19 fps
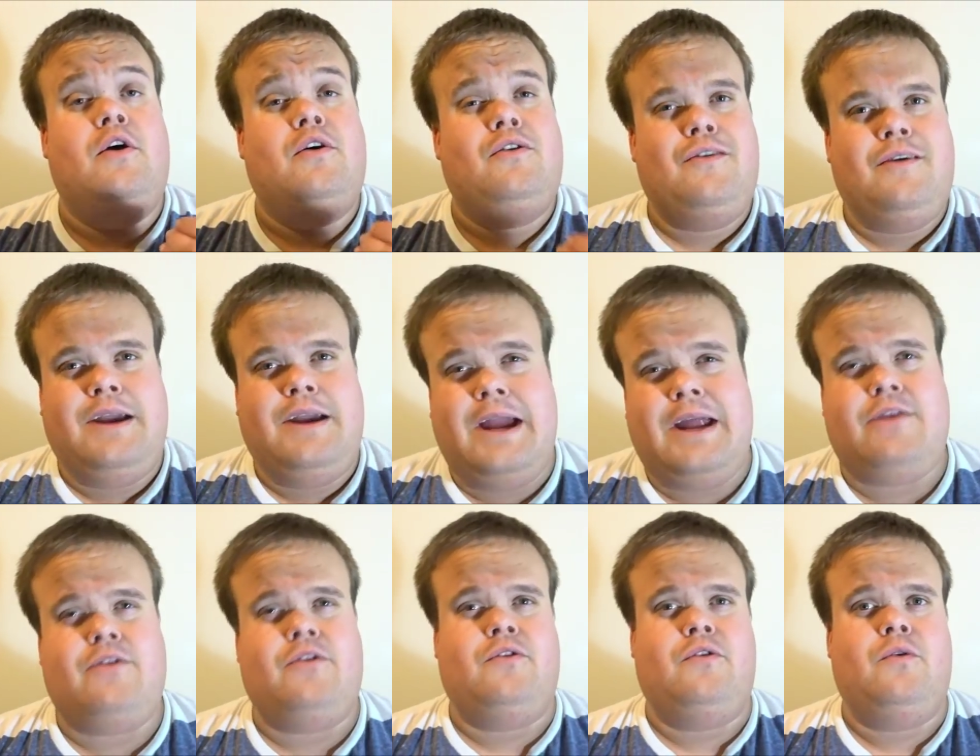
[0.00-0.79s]
to
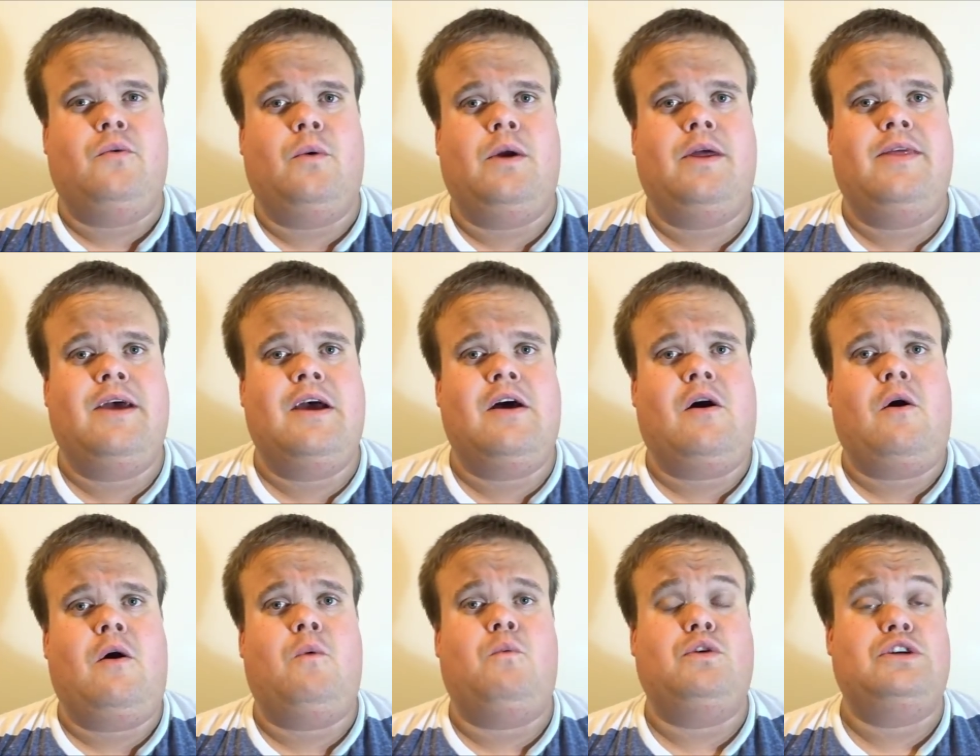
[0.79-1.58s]
get to where they
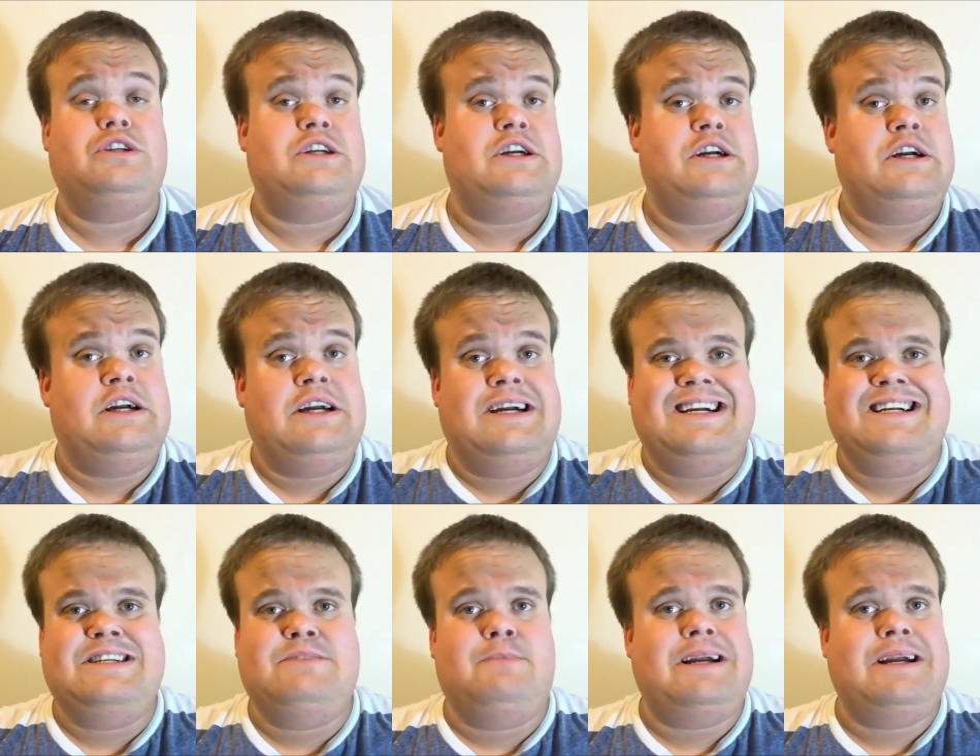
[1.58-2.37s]
are, which
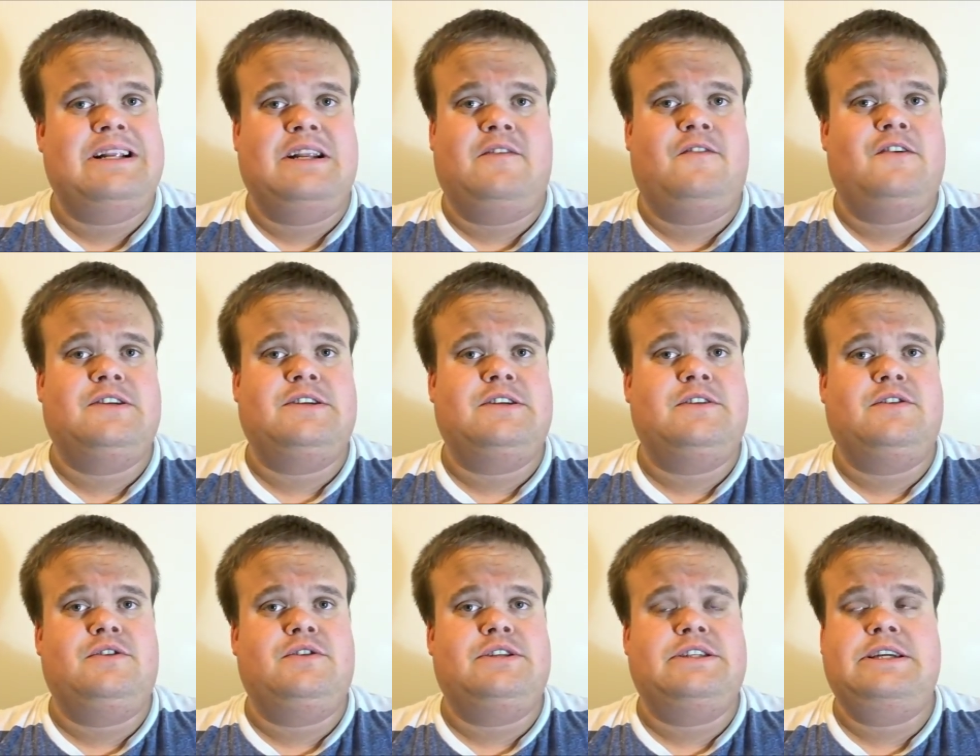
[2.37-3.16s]
is
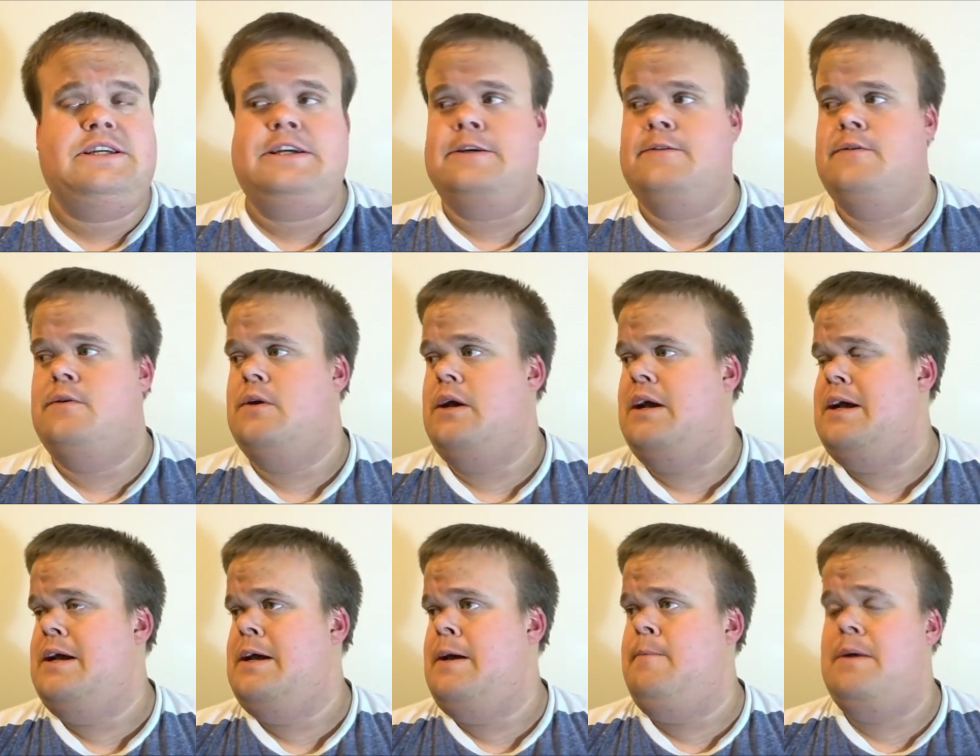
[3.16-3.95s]
magnificent to see.
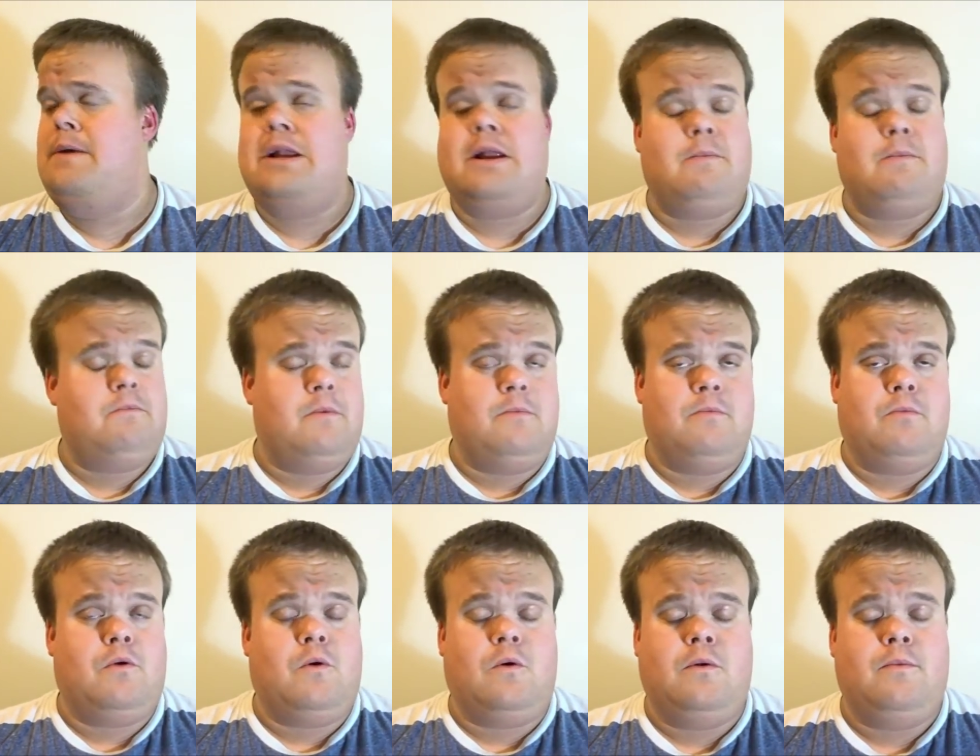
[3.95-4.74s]
Um, and I
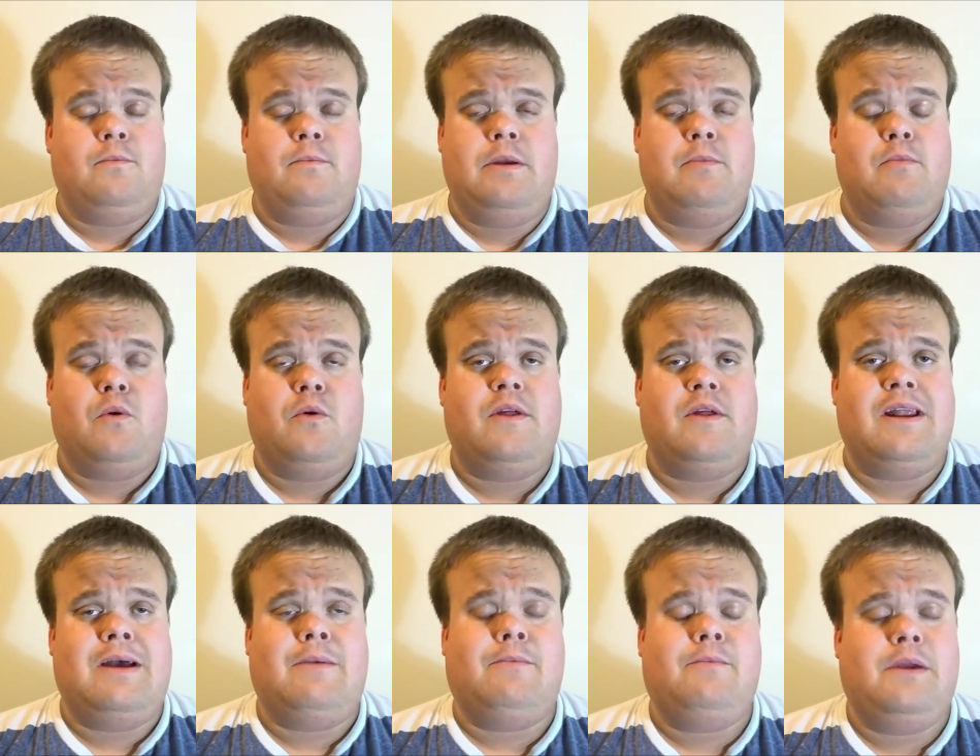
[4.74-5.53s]
couldn't be more
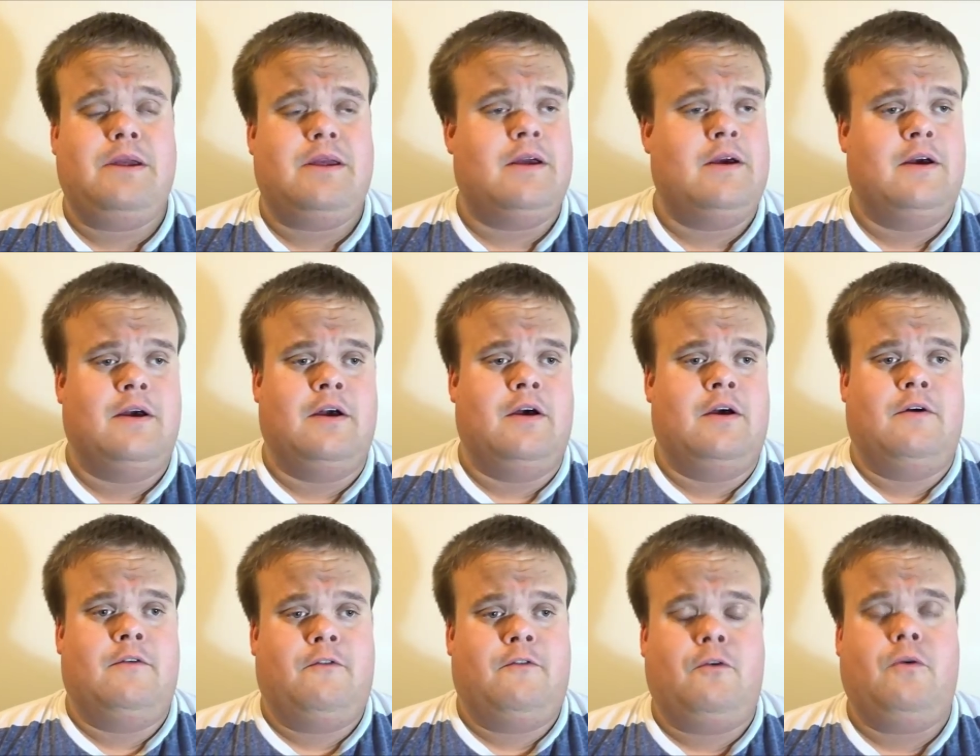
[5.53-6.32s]
than happy
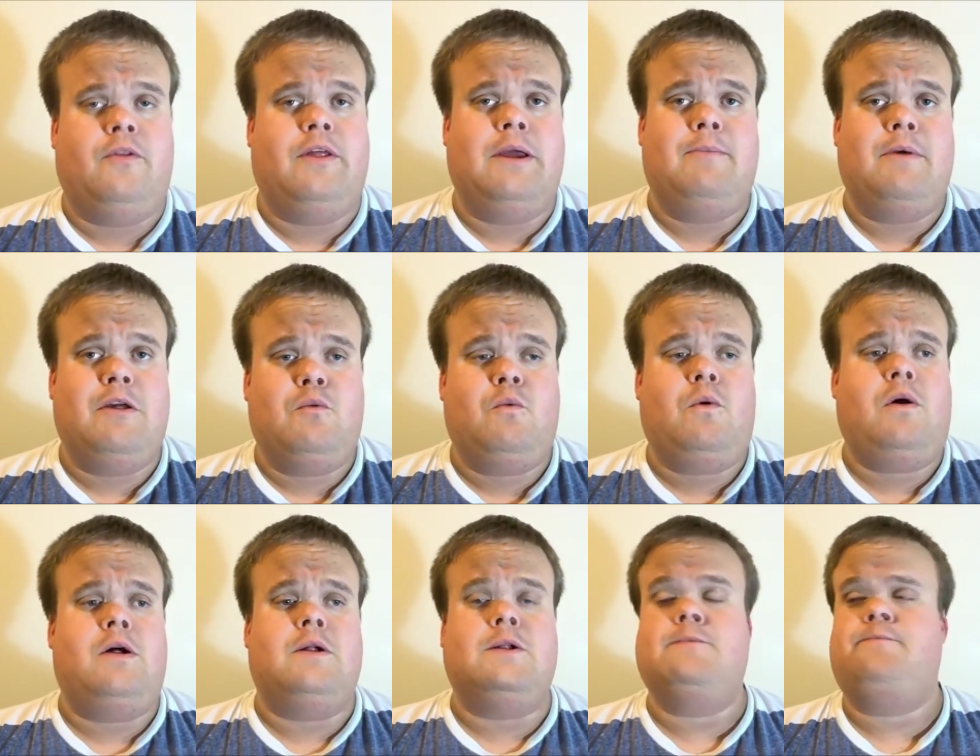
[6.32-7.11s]
for them as
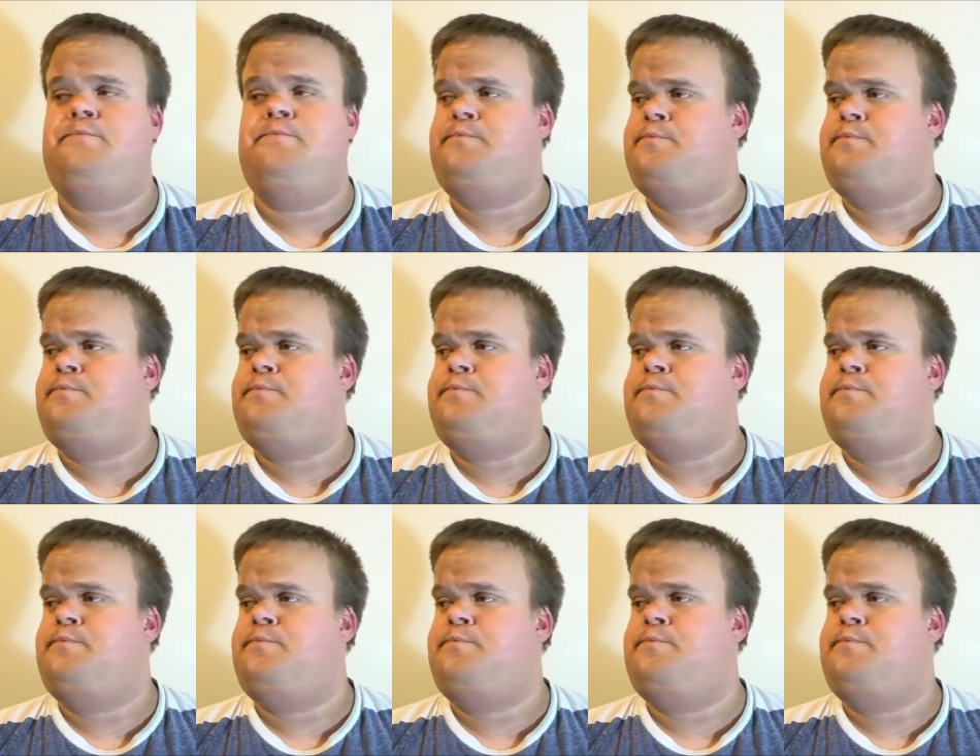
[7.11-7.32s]
well.